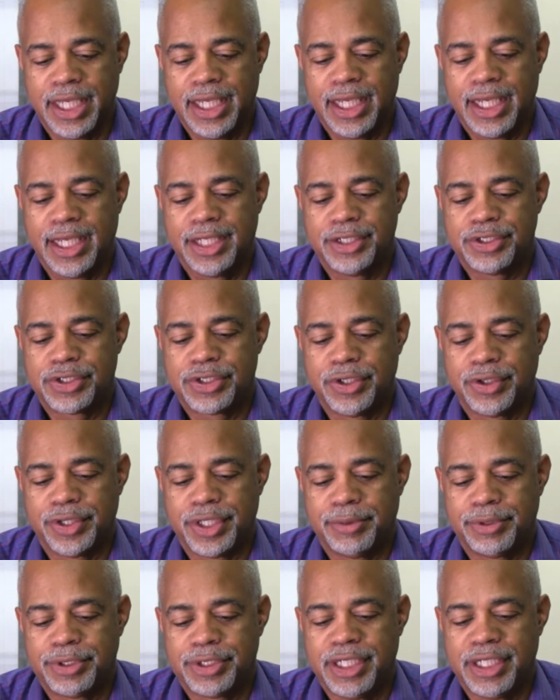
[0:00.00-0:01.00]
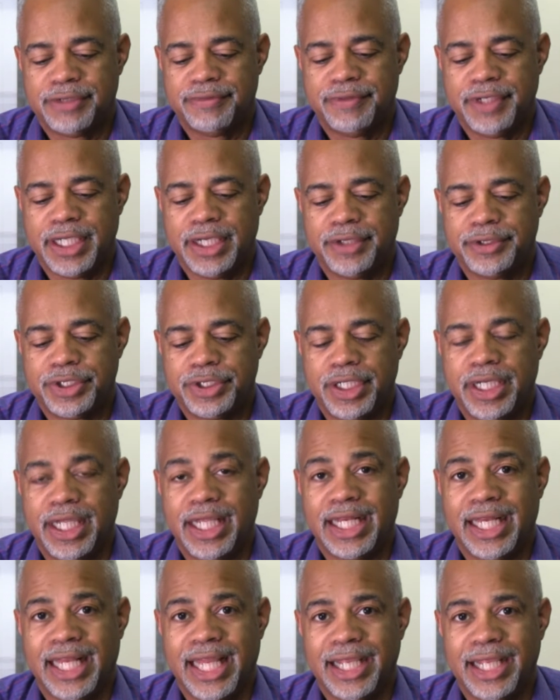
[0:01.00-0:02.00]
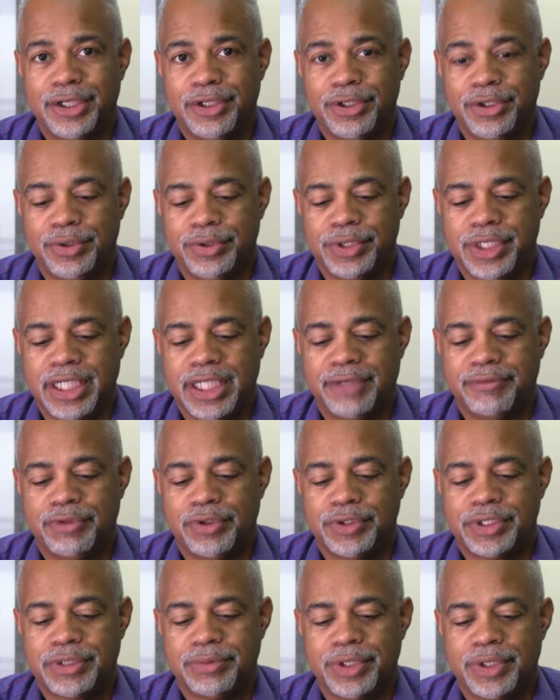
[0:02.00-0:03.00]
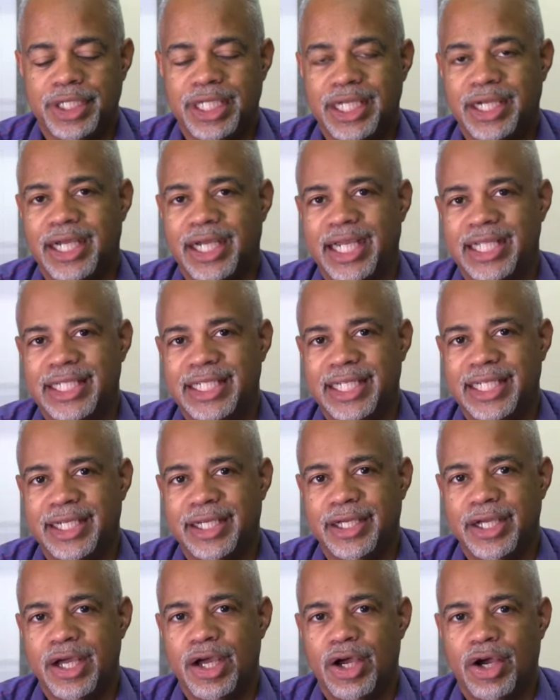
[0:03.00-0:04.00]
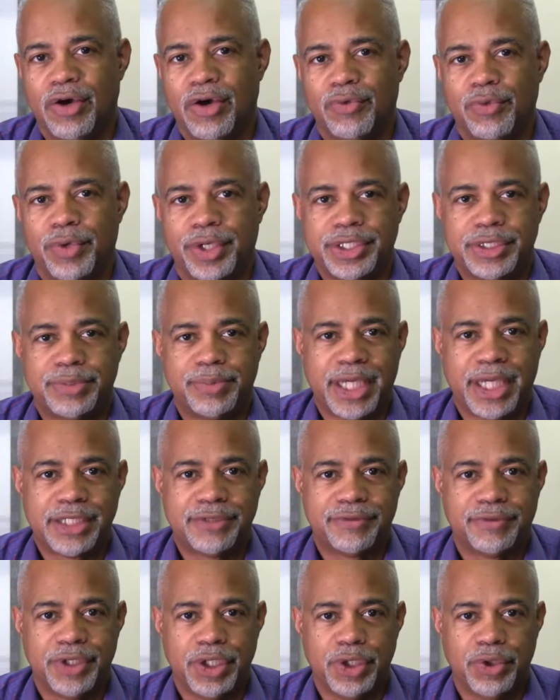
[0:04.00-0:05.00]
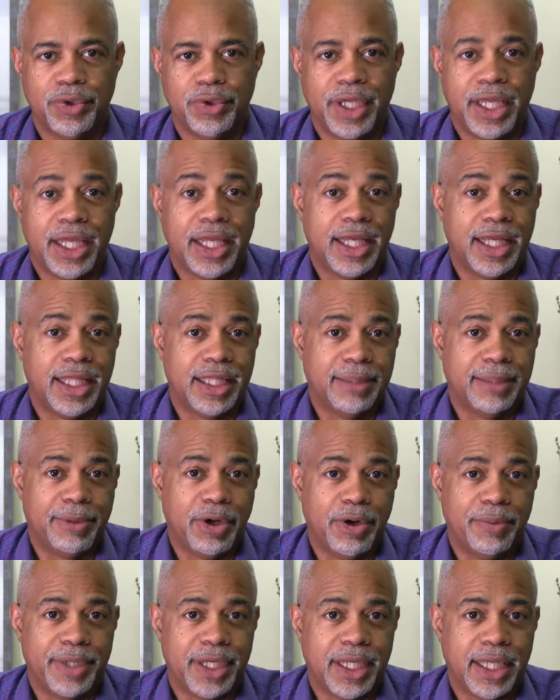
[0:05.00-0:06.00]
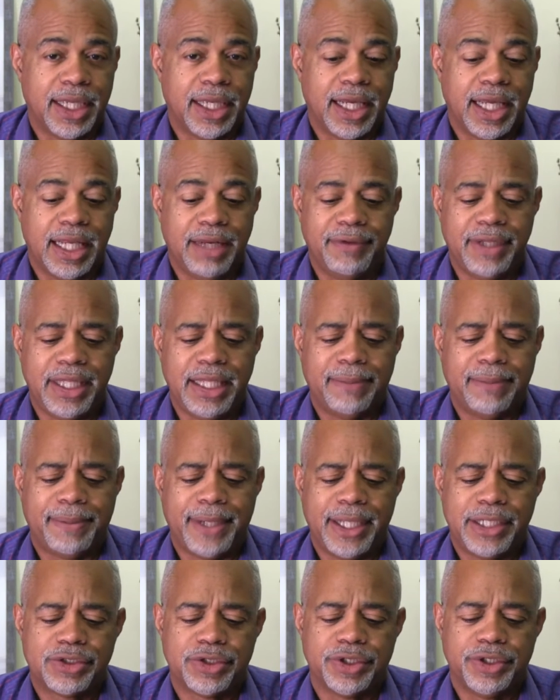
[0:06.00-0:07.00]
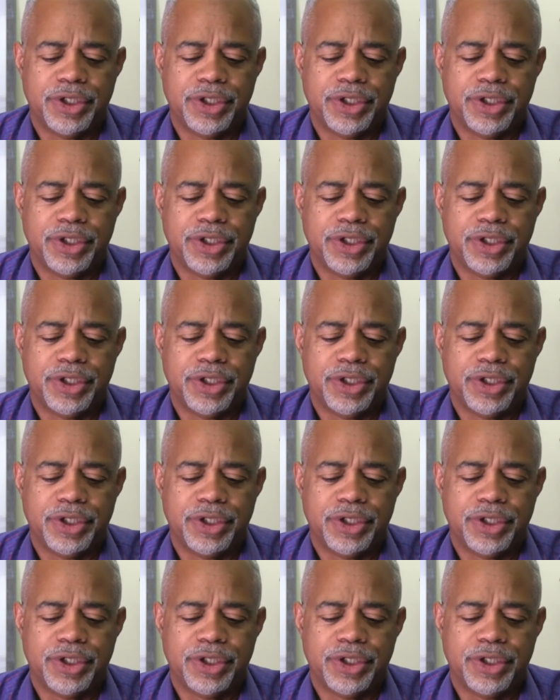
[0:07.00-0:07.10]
And so this video should enlighten you to give you some clear idea of what's best for you in the moment. And it really depends on your